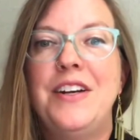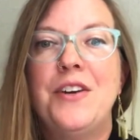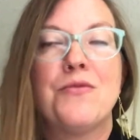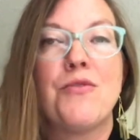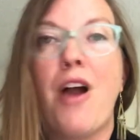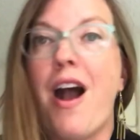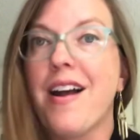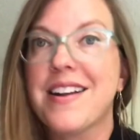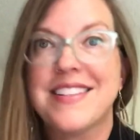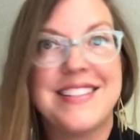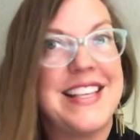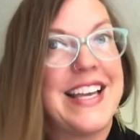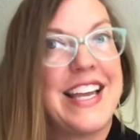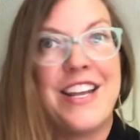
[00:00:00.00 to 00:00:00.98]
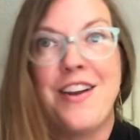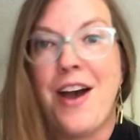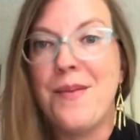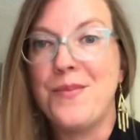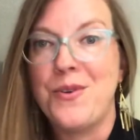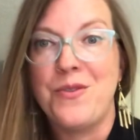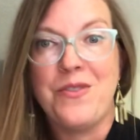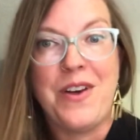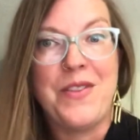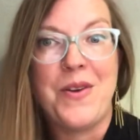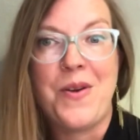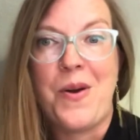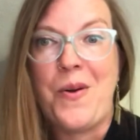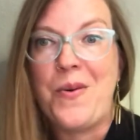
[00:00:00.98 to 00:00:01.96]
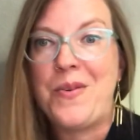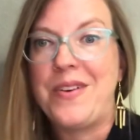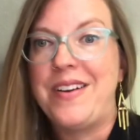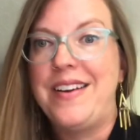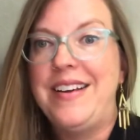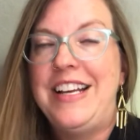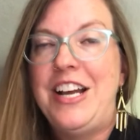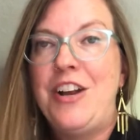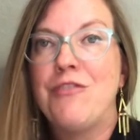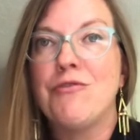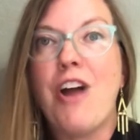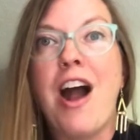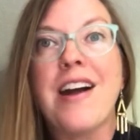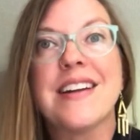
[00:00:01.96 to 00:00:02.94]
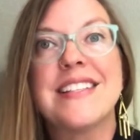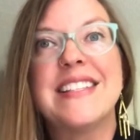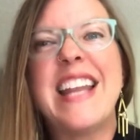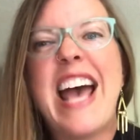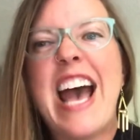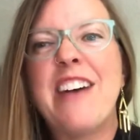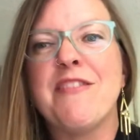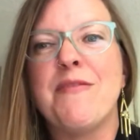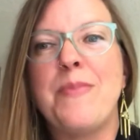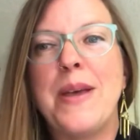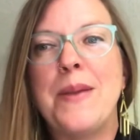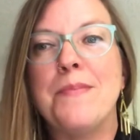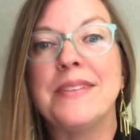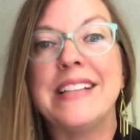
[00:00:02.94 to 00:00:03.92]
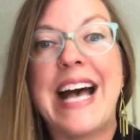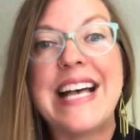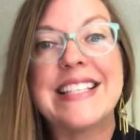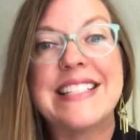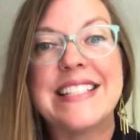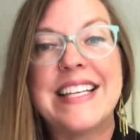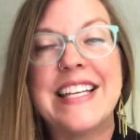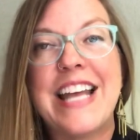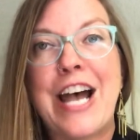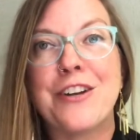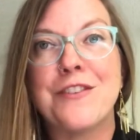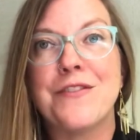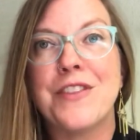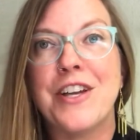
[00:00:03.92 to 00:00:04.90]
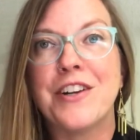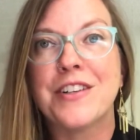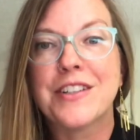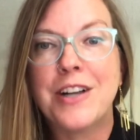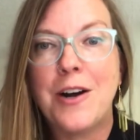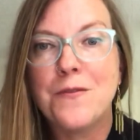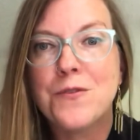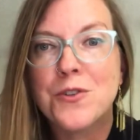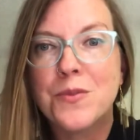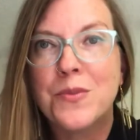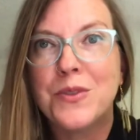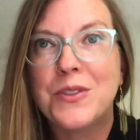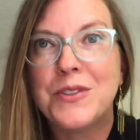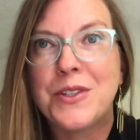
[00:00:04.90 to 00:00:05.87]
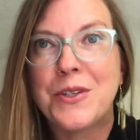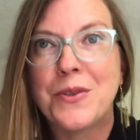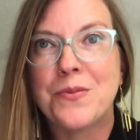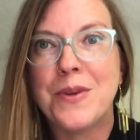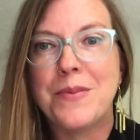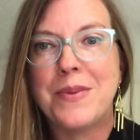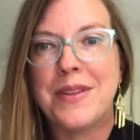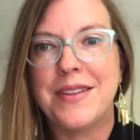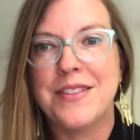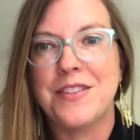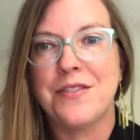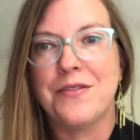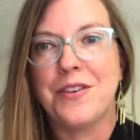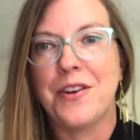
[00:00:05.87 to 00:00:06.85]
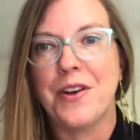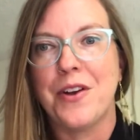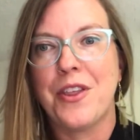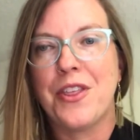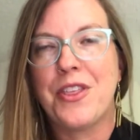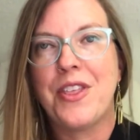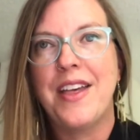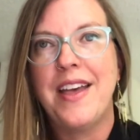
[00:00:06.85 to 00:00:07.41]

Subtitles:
rocks that cannot move on their own, rocks that have been blasted out of their comfortable little ribbons of earth